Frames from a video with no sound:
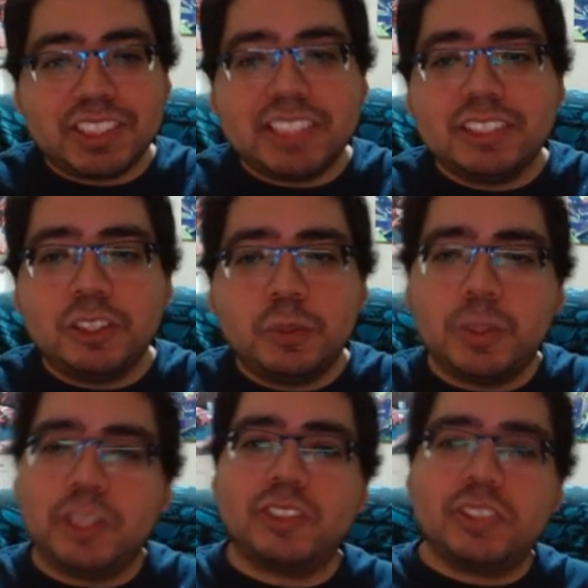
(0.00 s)
I still
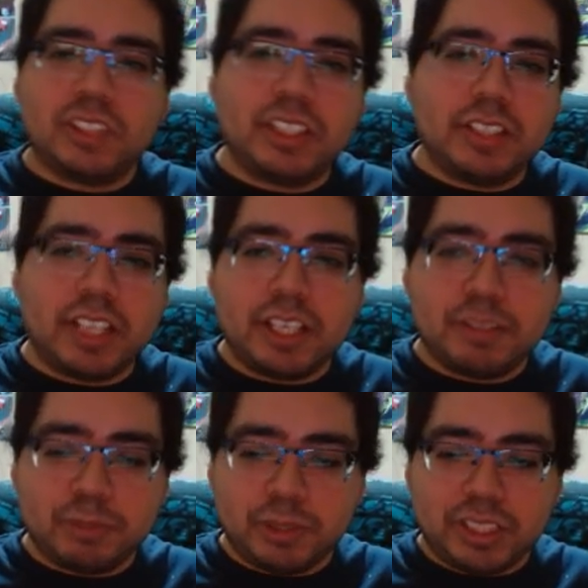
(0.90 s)
wish that they had
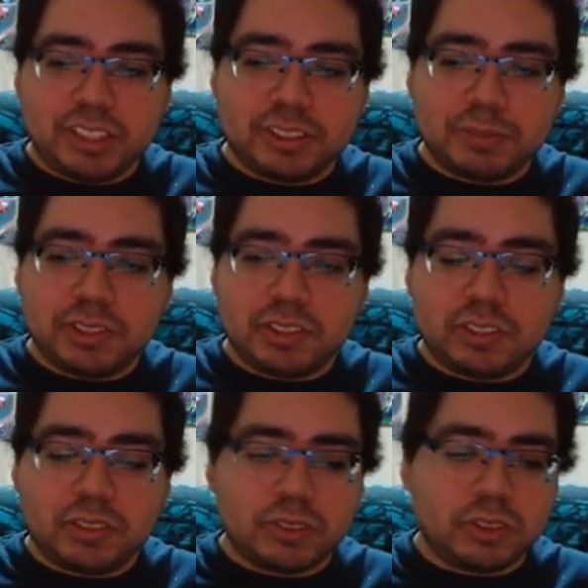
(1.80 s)
put in some
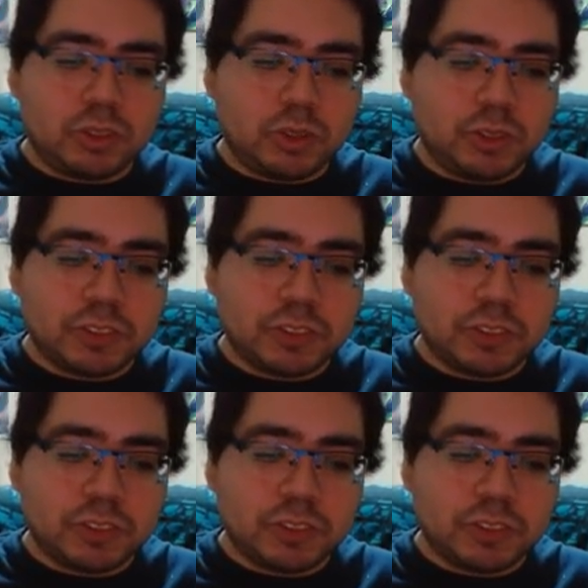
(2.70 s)
additional controls